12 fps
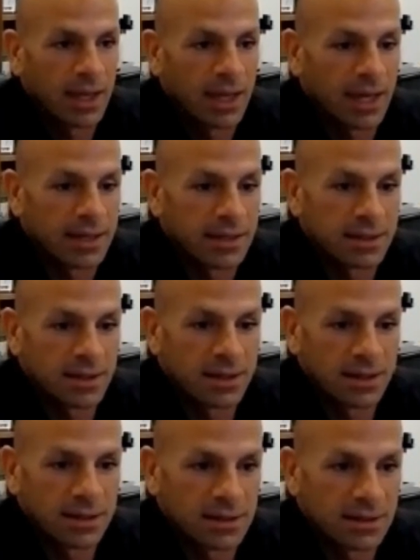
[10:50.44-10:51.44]
And
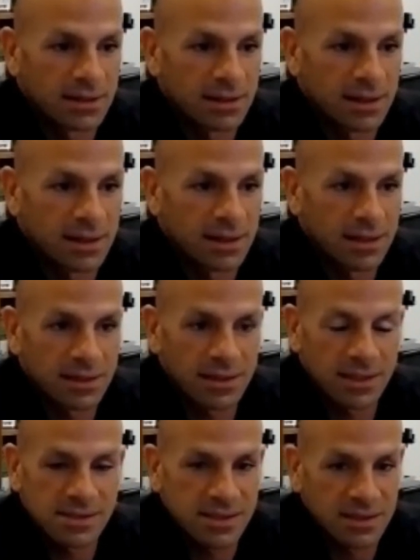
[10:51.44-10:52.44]

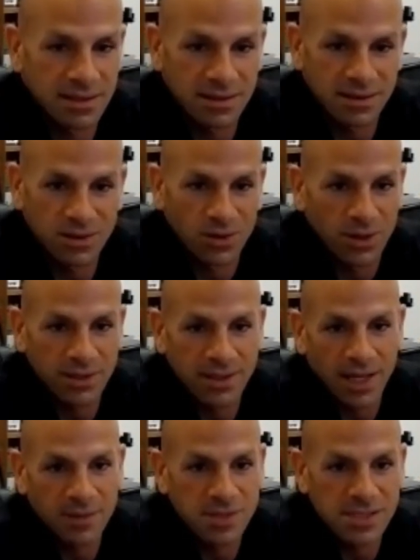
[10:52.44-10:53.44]
they, at
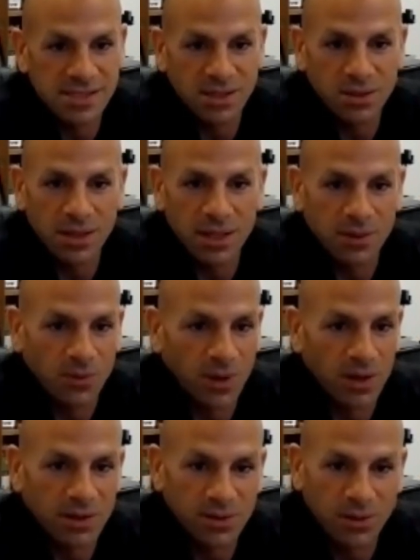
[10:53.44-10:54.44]
times it's still like,
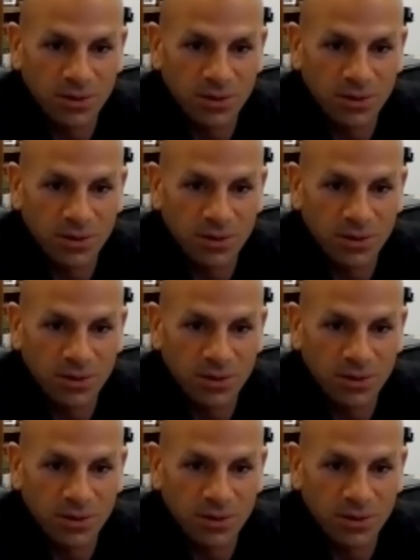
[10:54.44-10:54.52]
well,